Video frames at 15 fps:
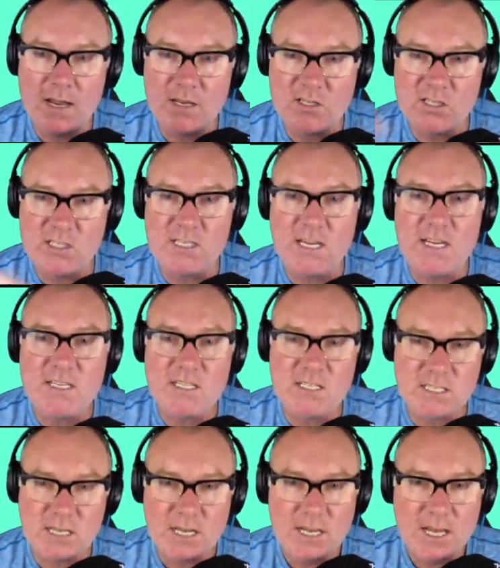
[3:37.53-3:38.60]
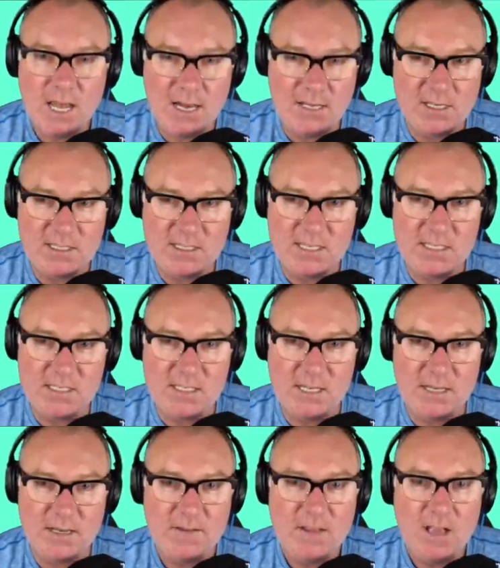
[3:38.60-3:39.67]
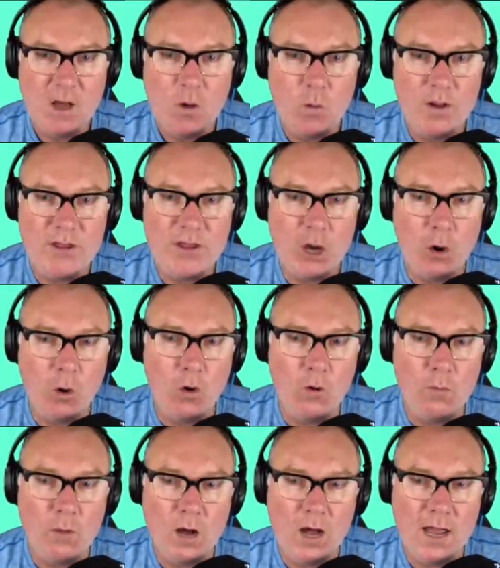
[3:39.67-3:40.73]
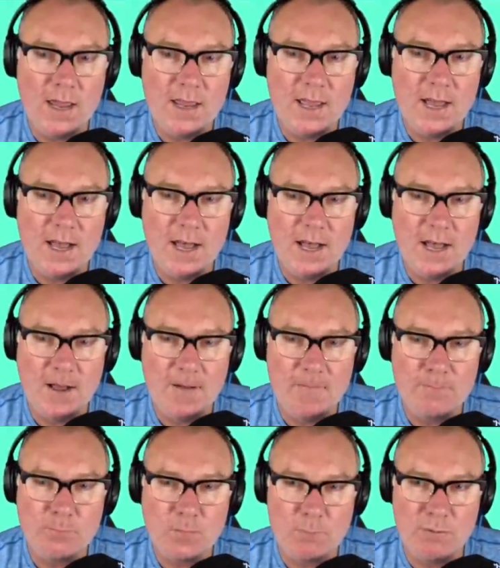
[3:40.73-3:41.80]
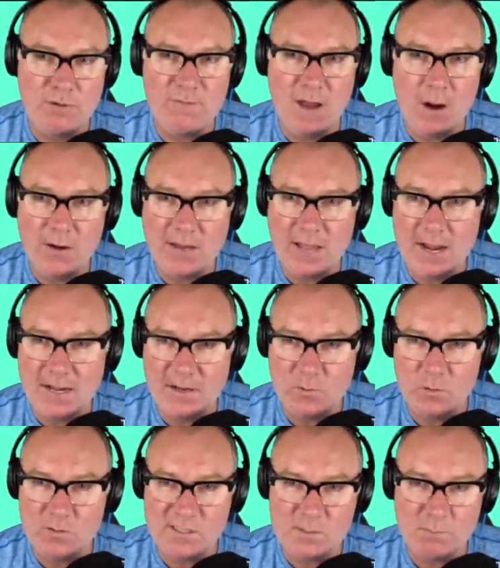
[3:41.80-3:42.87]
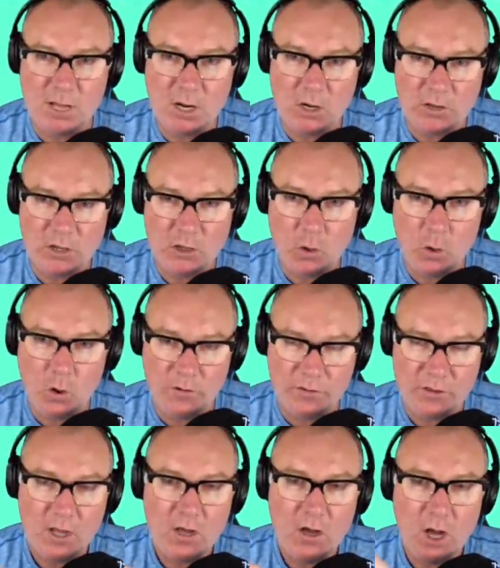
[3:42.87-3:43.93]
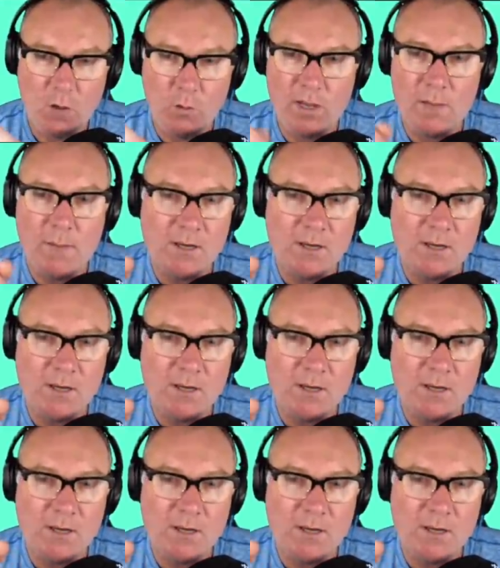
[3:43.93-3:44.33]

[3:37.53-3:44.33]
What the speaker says: ceased and desisted with all my prevaricating towards this bloke on the north. I wanted to make